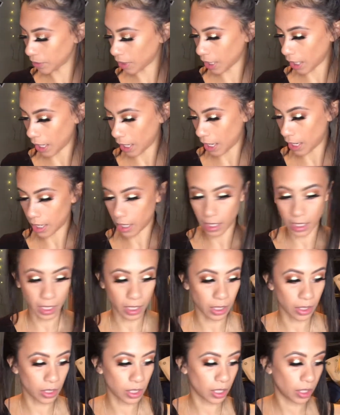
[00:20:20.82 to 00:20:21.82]

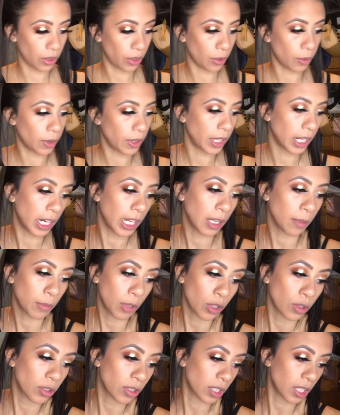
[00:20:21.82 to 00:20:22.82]
And the one that I am
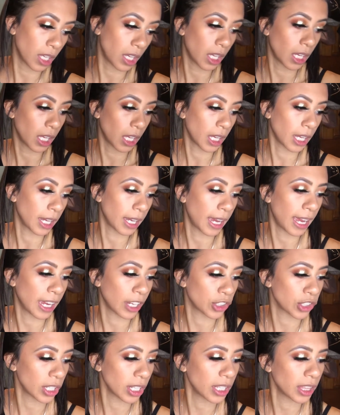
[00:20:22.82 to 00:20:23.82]
using, I
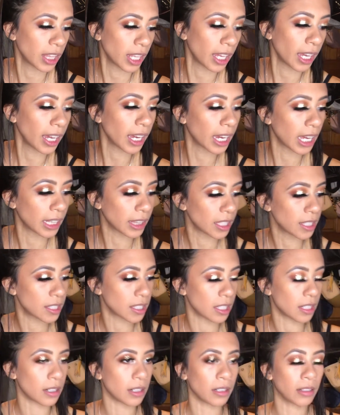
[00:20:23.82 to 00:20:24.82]
actually think I got this
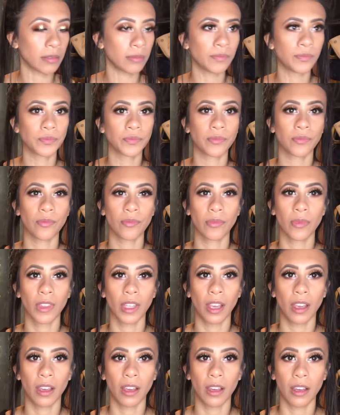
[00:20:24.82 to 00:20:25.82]
in
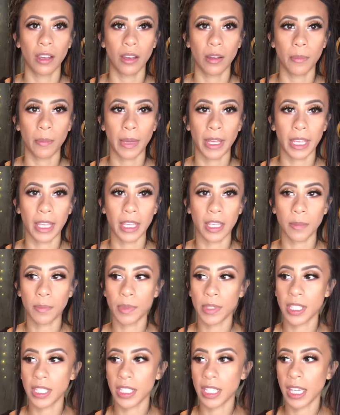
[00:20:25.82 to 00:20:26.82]
my
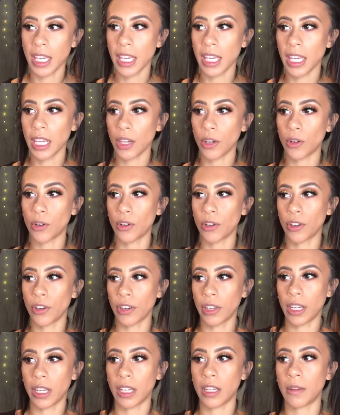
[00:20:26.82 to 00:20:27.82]
Ipsy or
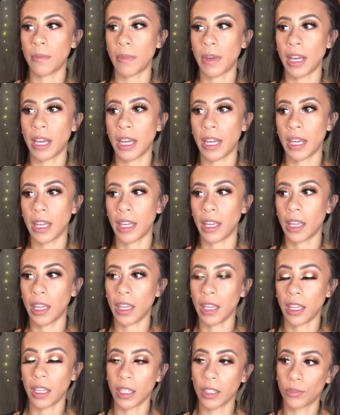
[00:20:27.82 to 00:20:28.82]
in
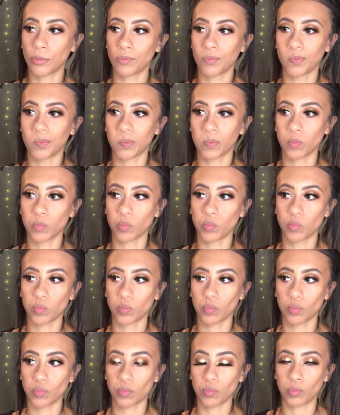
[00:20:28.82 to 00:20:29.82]
my
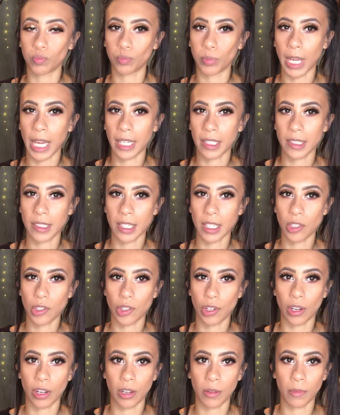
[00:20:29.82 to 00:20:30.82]

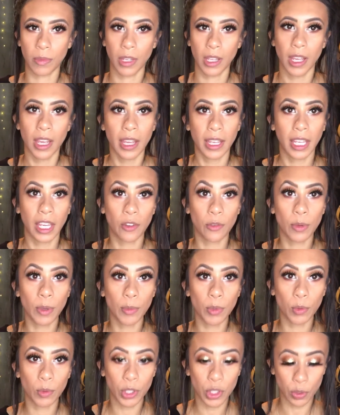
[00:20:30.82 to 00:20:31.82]
BoxyCharm. Can't
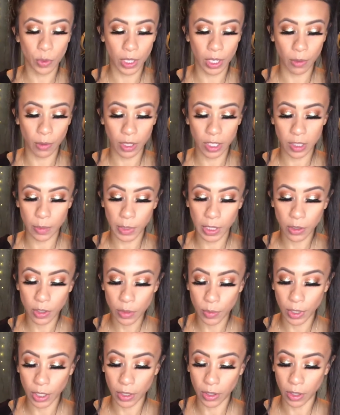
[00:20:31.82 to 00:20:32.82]
remember which one it was, but it was
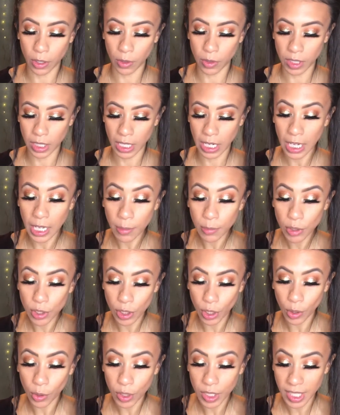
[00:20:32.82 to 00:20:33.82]
one of those. And I am
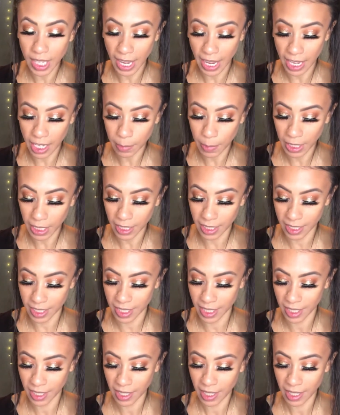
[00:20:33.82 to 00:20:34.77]
so sad because